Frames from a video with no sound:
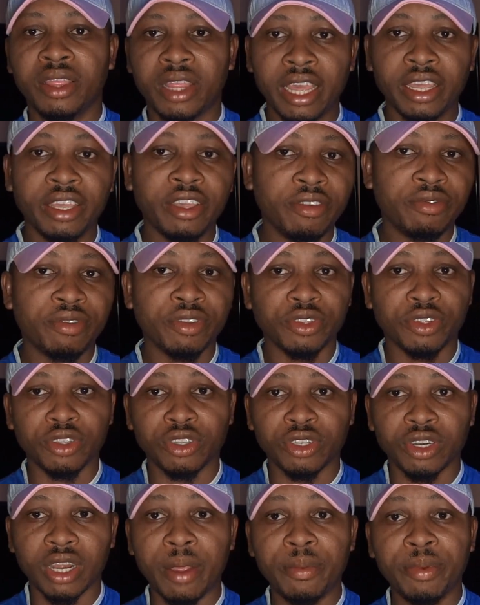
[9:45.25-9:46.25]
thank you for
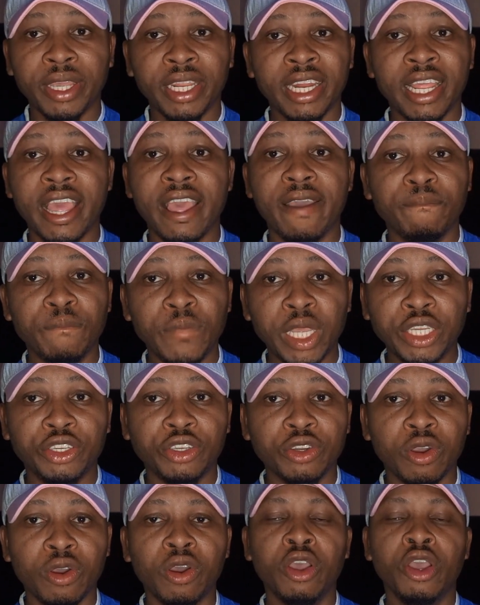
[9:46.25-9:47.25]
subscribing and make
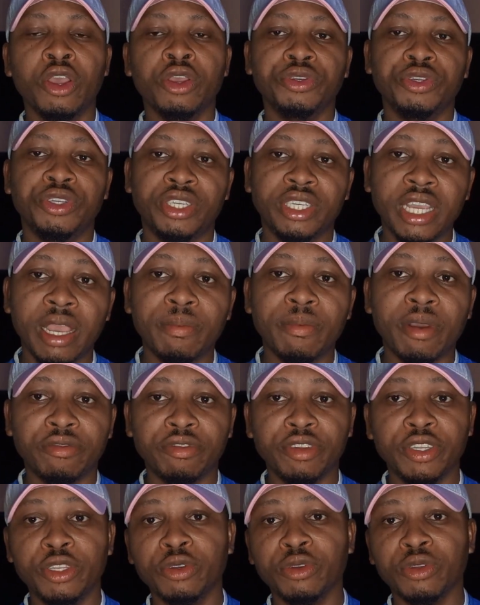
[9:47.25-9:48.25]
sure you share my
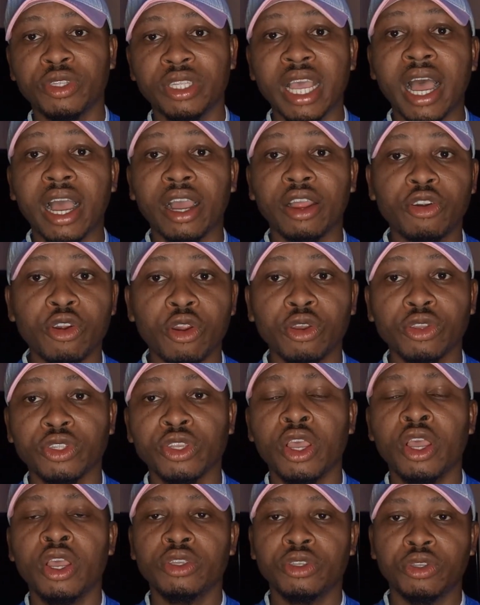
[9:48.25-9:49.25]
videos
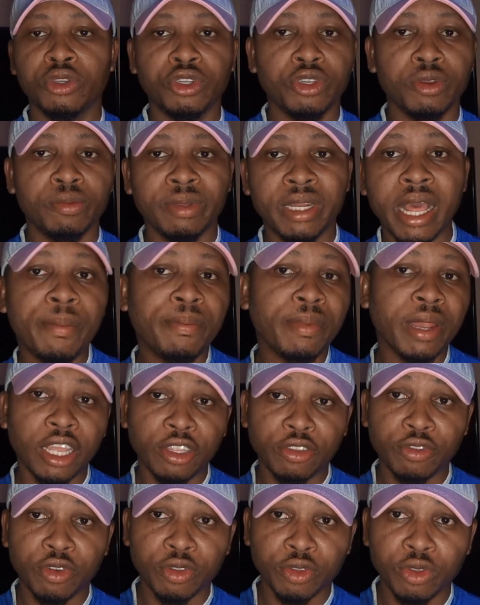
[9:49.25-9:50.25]
across social media
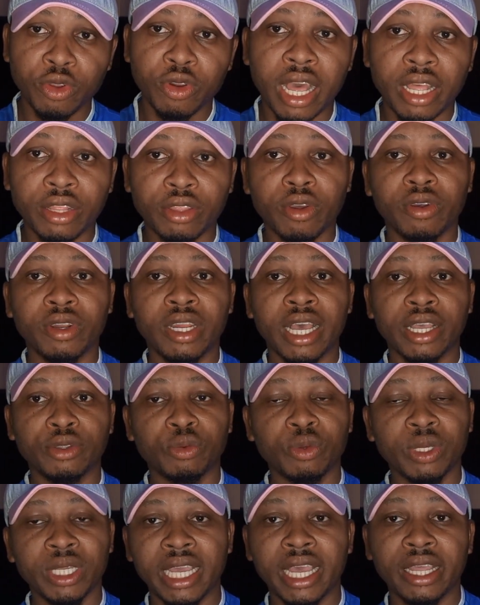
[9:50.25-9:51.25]
platforms so that
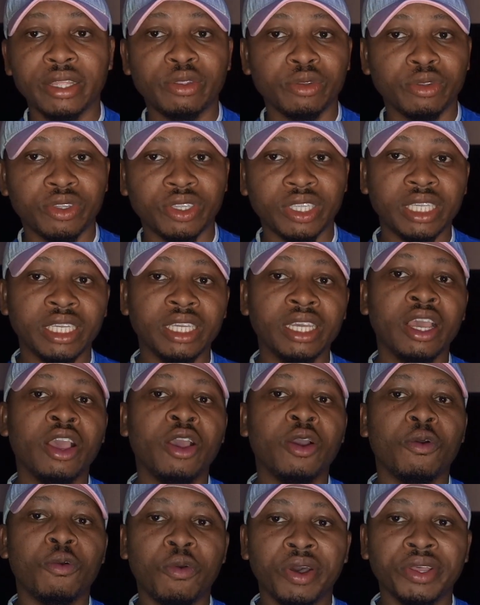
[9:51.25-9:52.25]
others will get to see
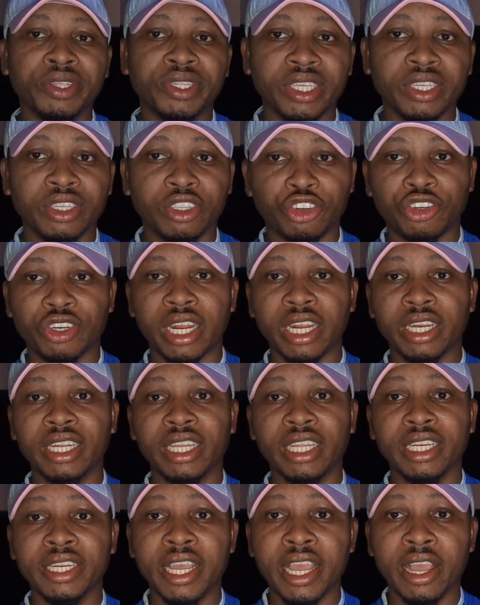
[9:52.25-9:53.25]
what is
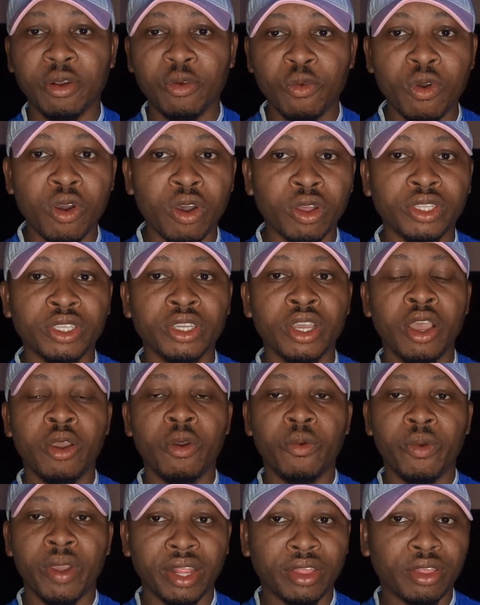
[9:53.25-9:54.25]
trending and what
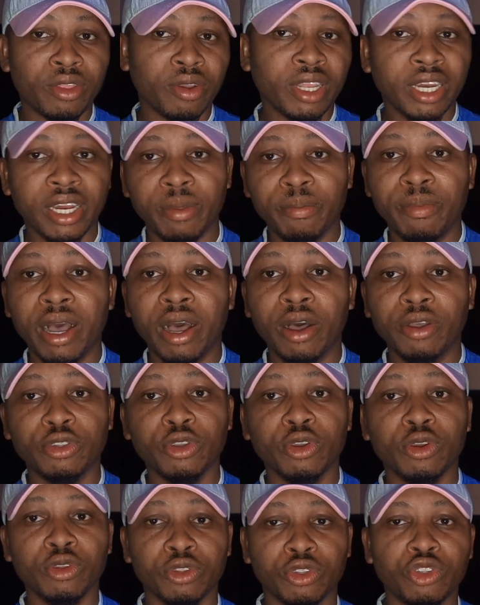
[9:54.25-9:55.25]
we are talking
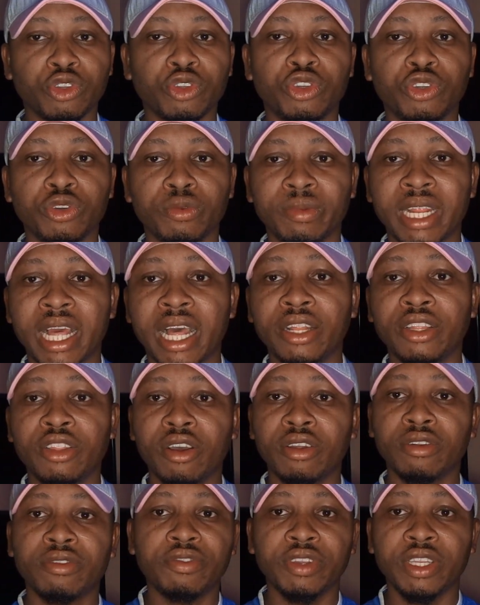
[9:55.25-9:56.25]
about on social media and
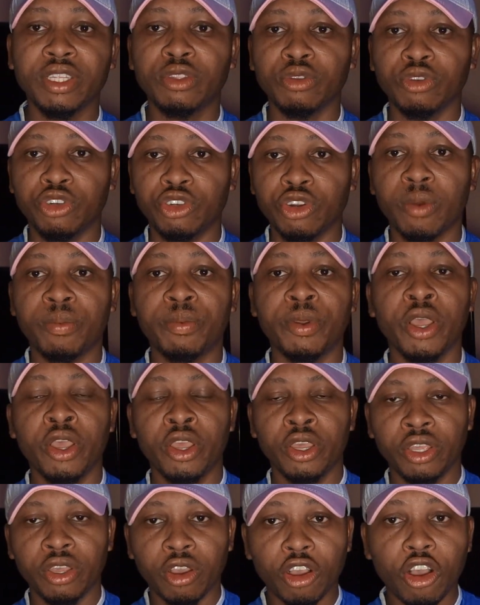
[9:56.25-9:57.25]
don't forget to drop
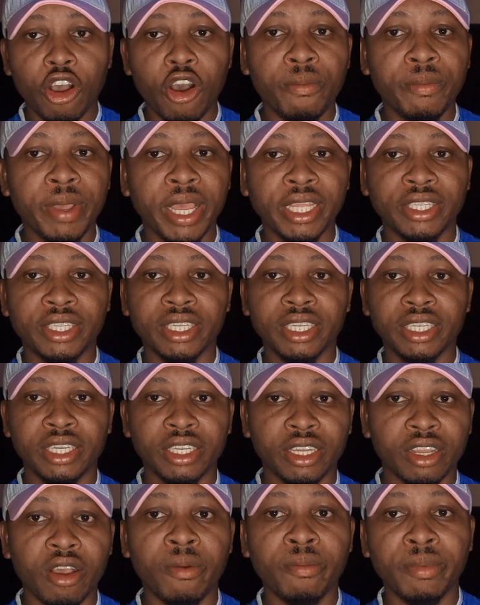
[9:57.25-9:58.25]
your comment in
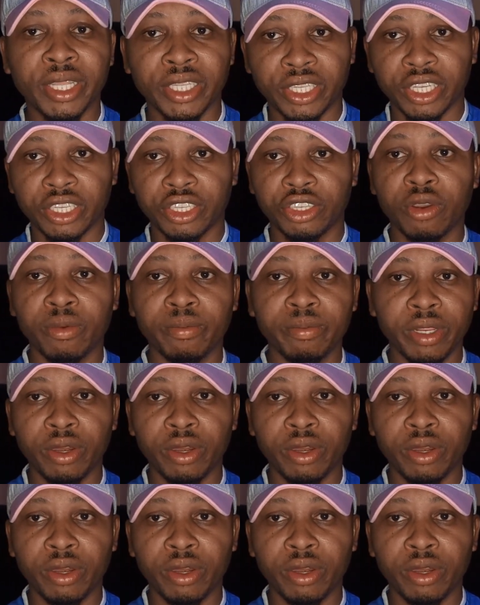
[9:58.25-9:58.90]
the comment section